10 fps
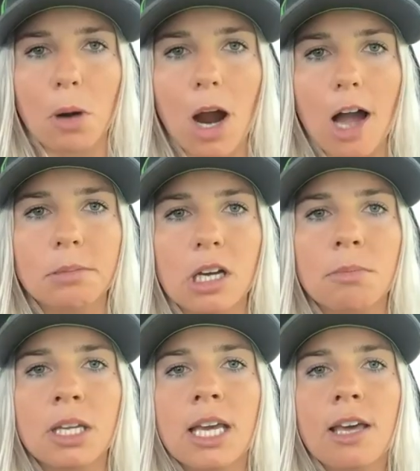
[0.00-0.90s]
problem,
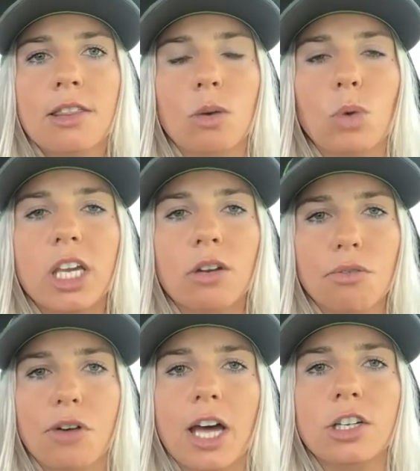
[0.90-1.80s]
then we can
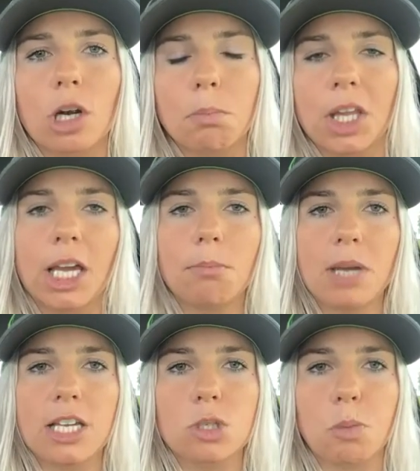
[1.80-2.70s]
fund our plant
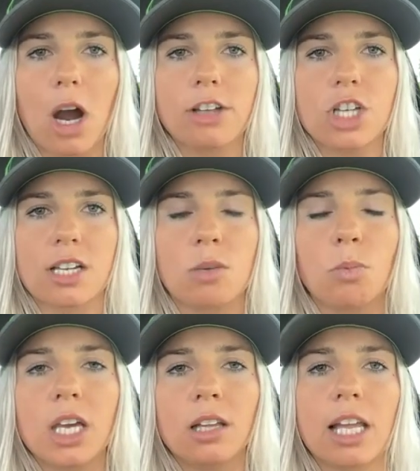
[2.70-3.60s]
based projects and
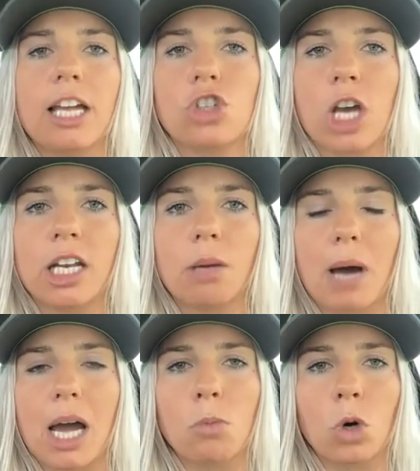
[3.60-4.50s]
we can let China
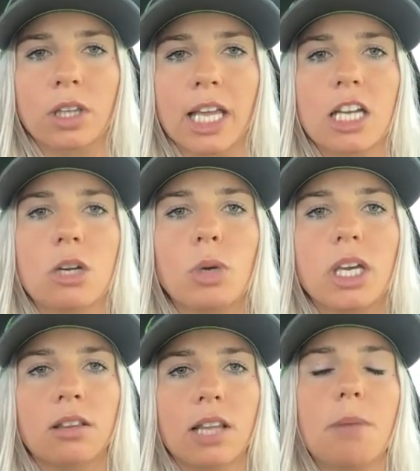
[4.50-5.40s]
buy more land and we
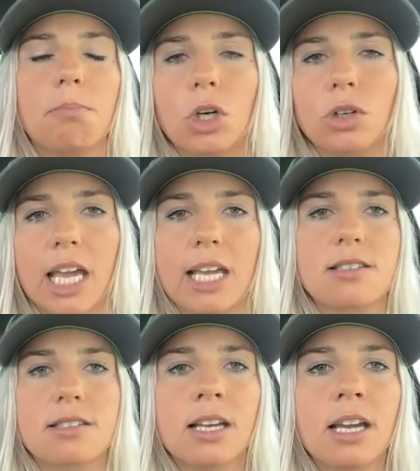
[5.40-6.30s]
can let Bill Gates